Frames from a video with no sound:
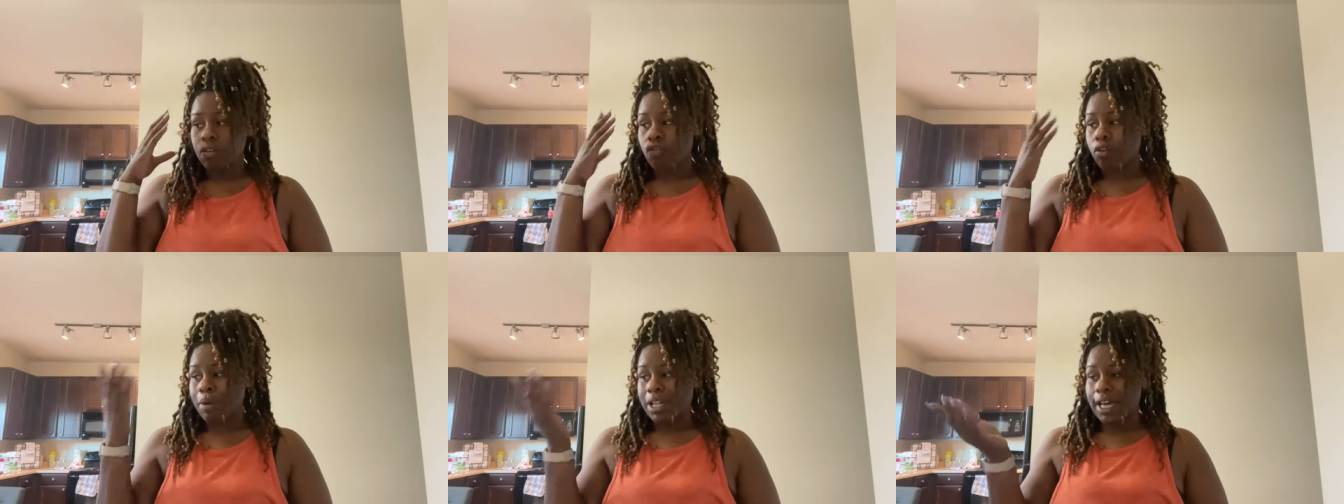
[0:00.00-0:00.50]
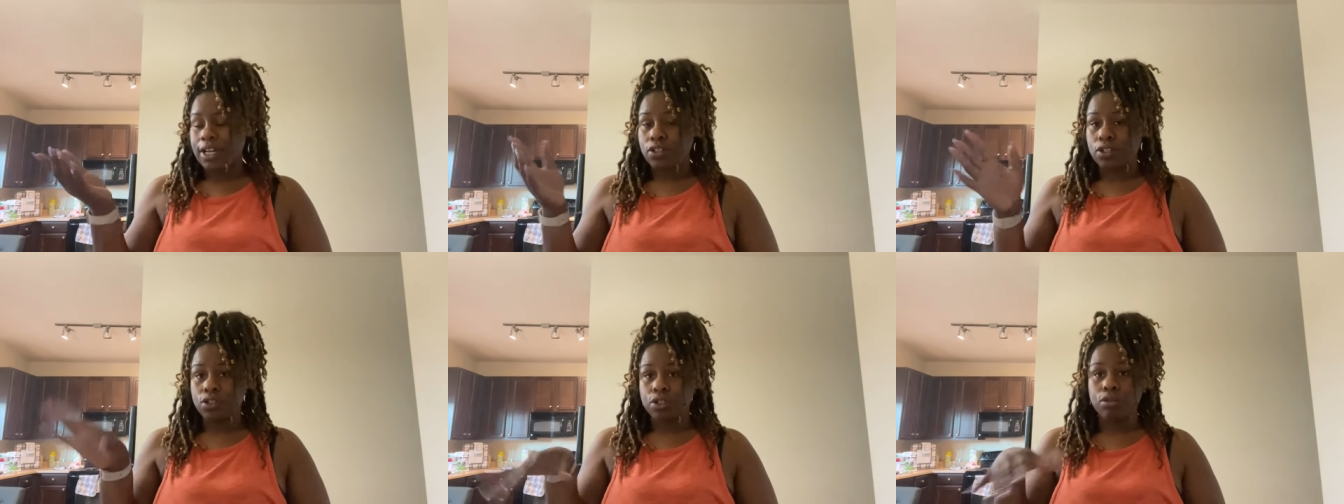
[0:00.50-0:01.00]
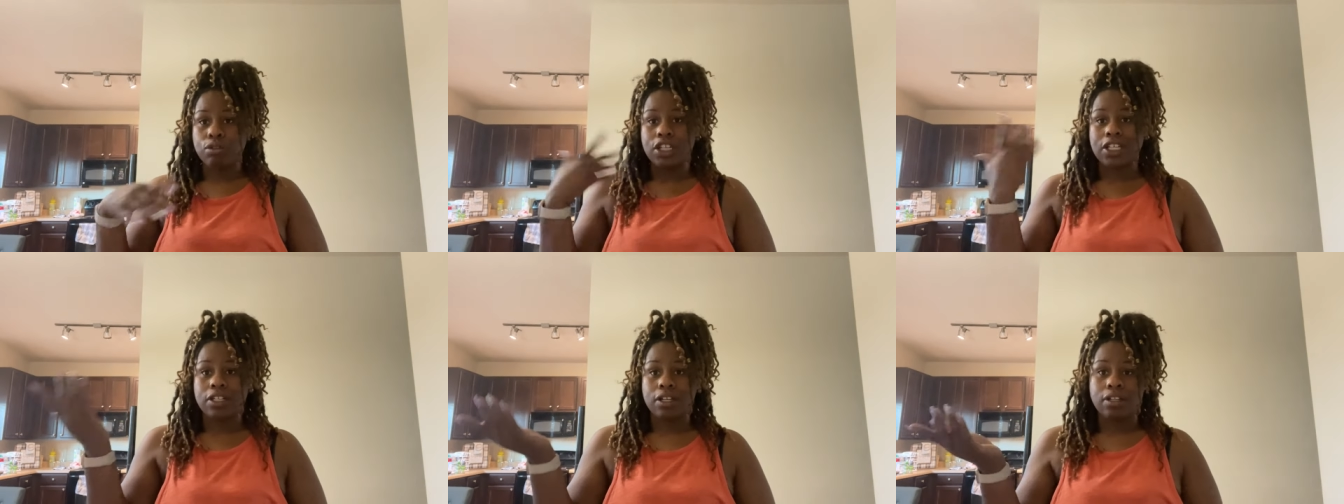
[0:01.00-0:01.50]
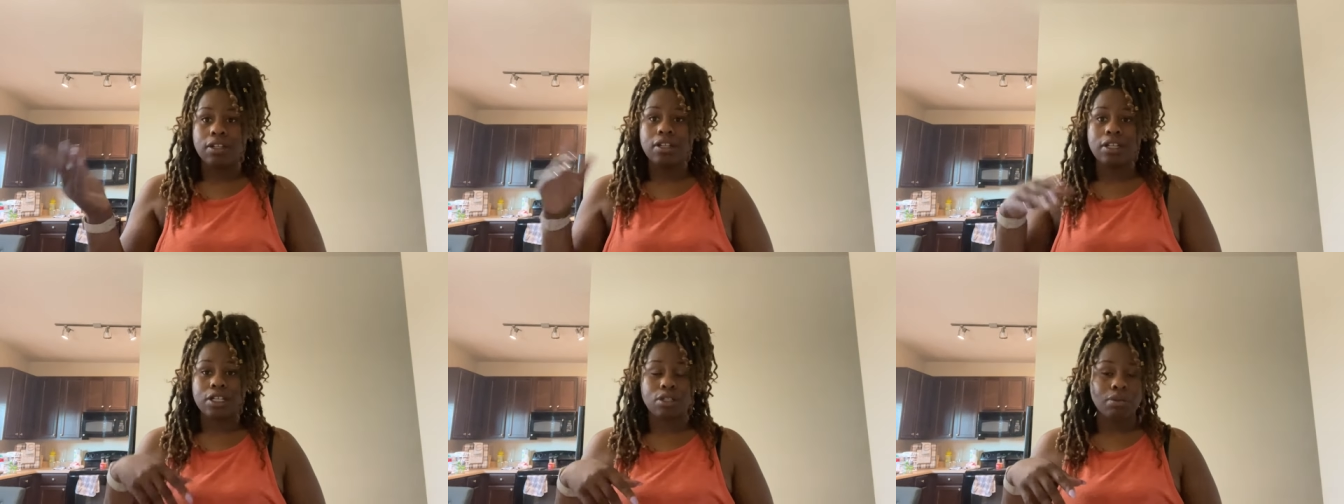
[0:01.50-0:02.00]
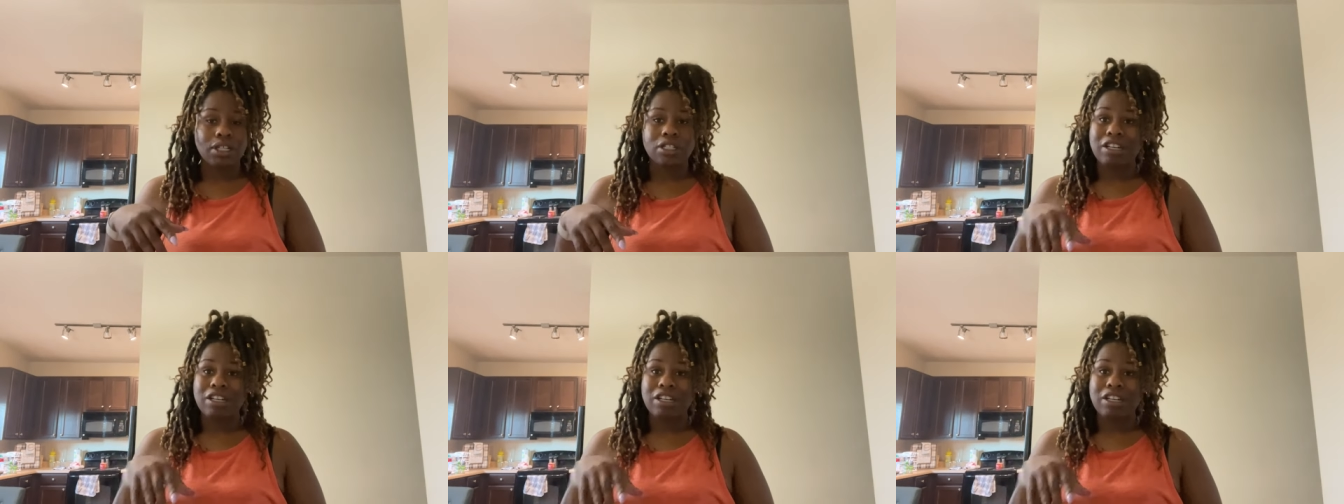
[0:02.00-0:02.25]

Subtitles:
for my lashes too to get done next week.